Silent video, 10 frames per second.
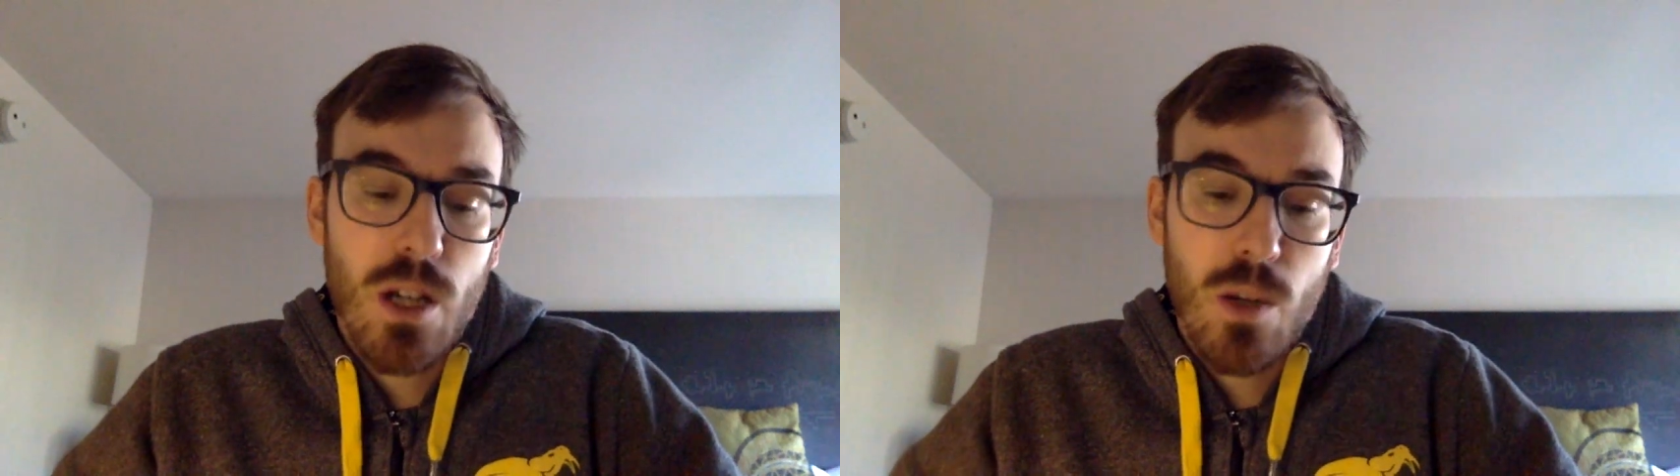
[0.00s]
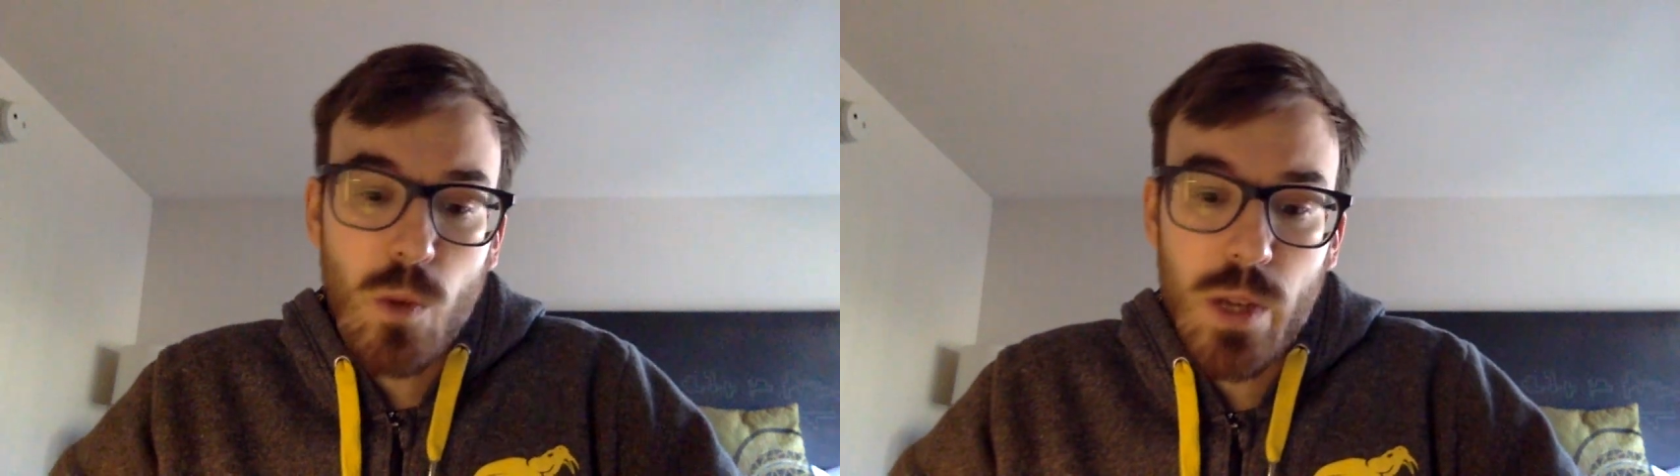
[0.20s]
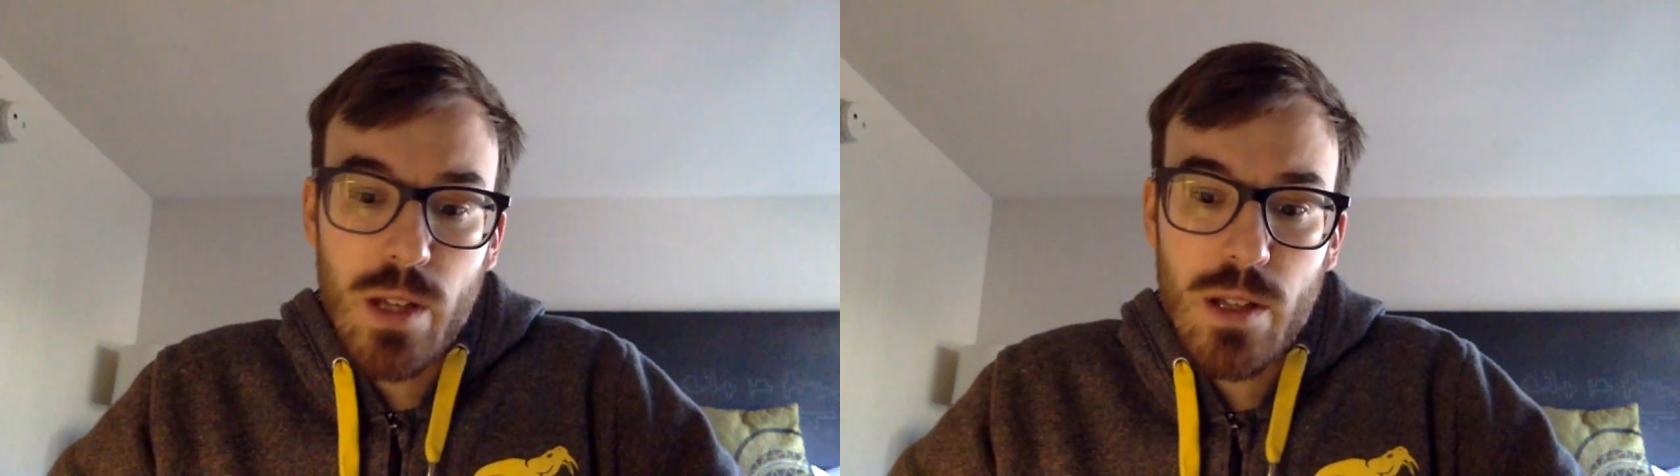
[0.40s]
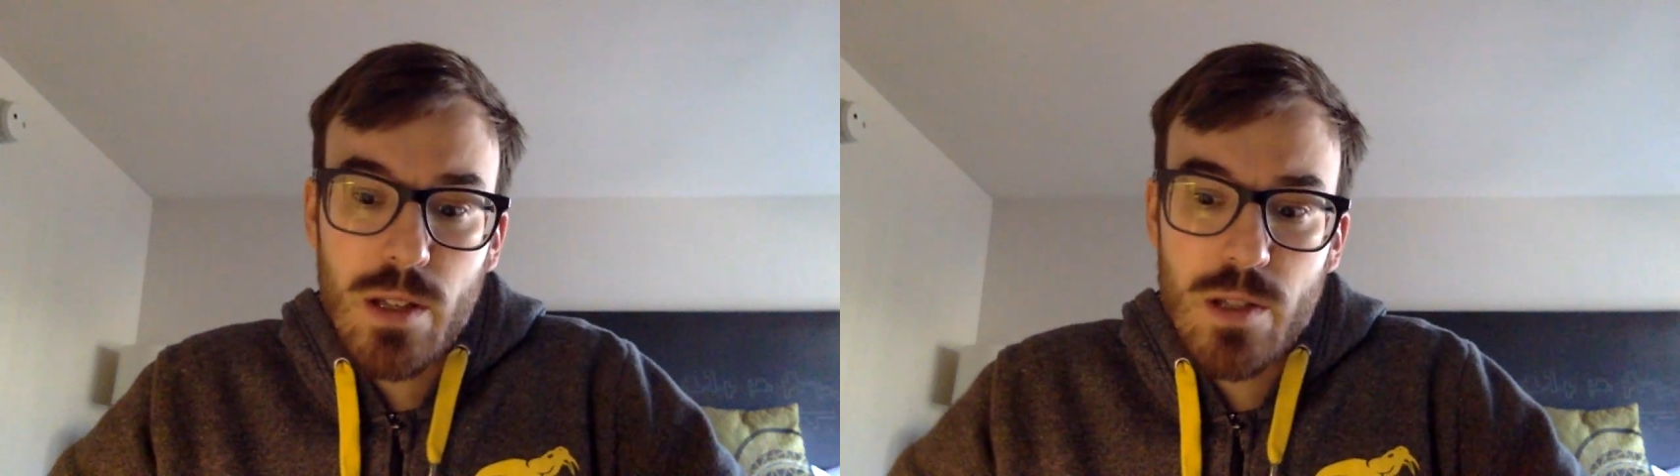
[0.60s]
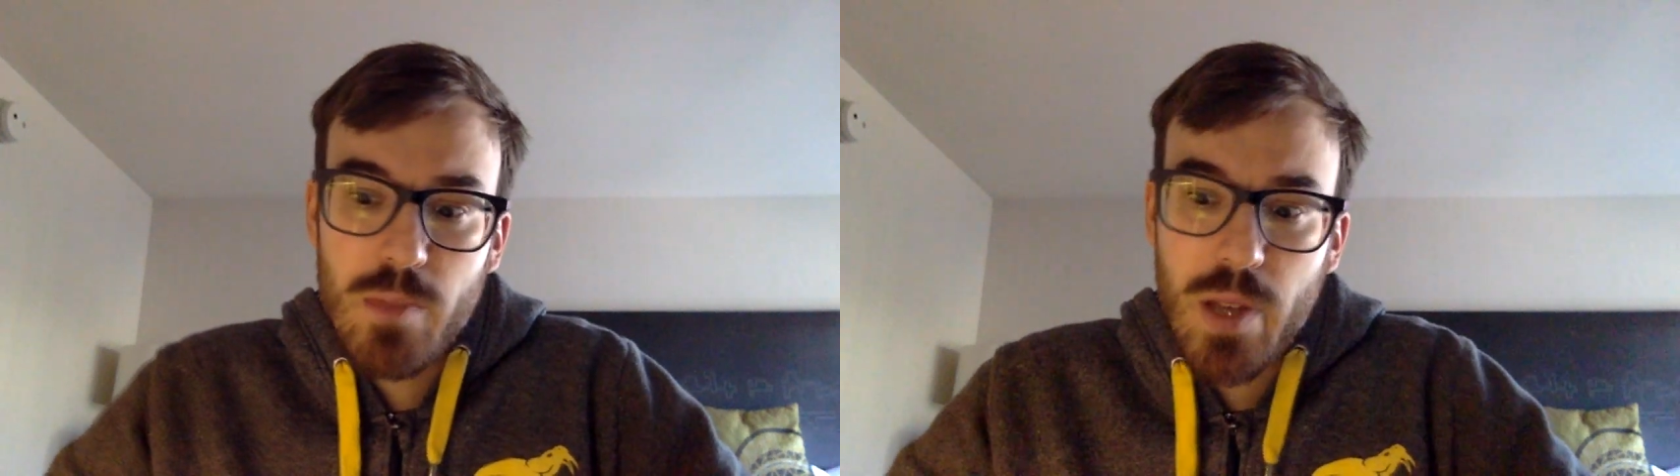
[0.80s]
we
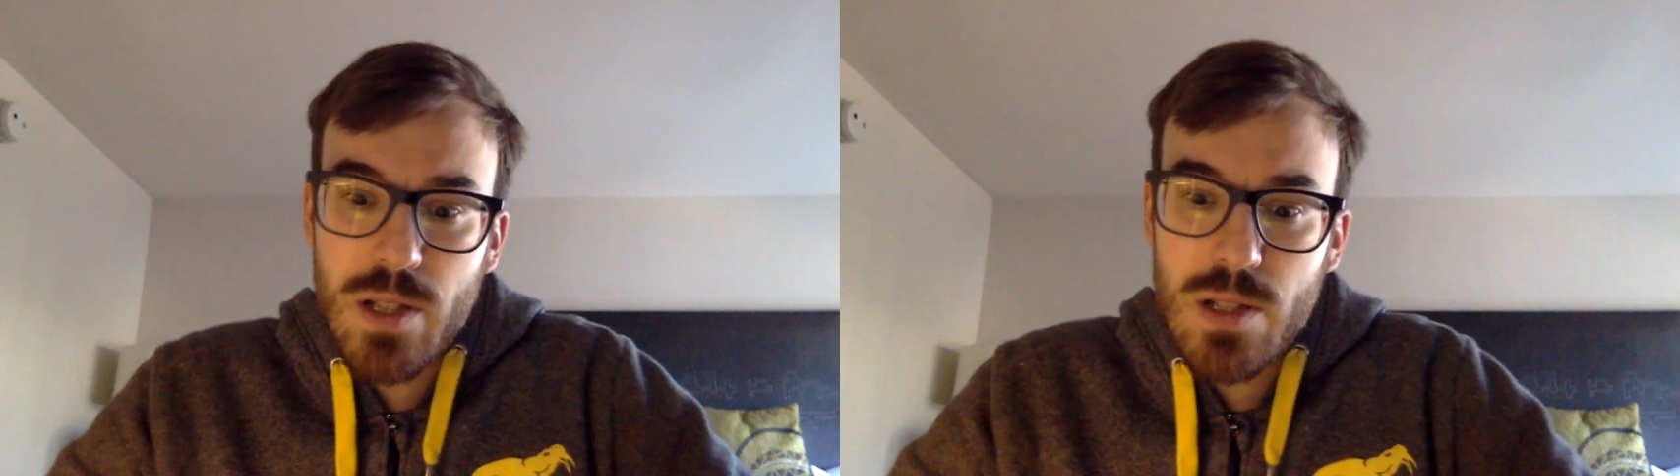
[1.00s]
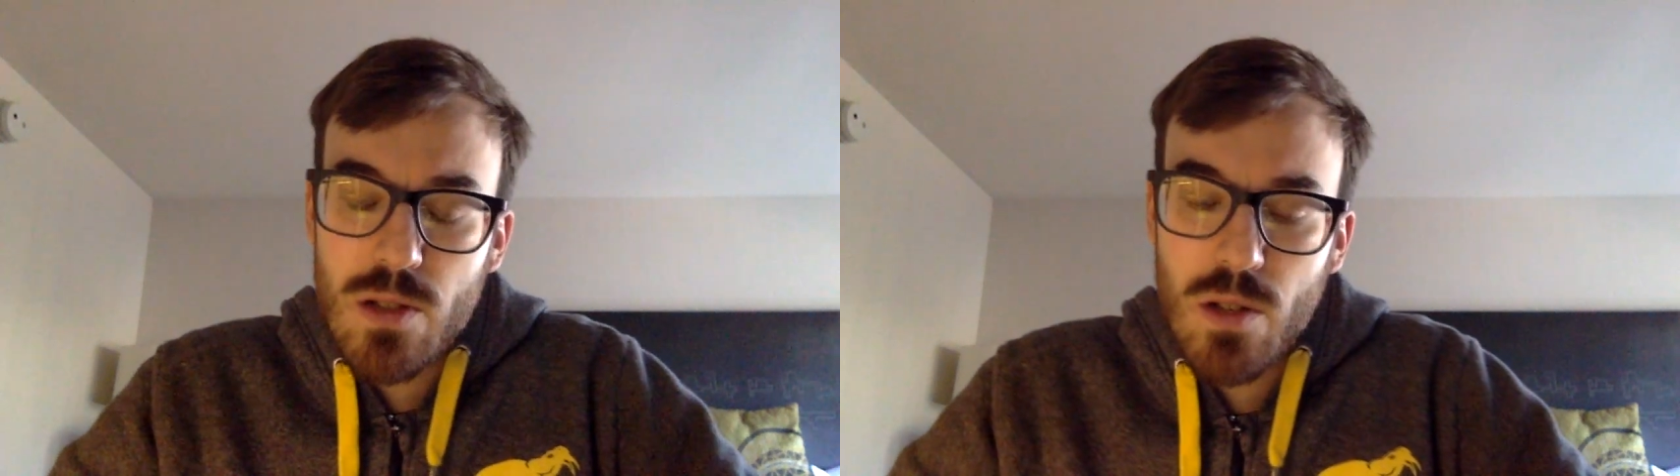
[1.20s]
spent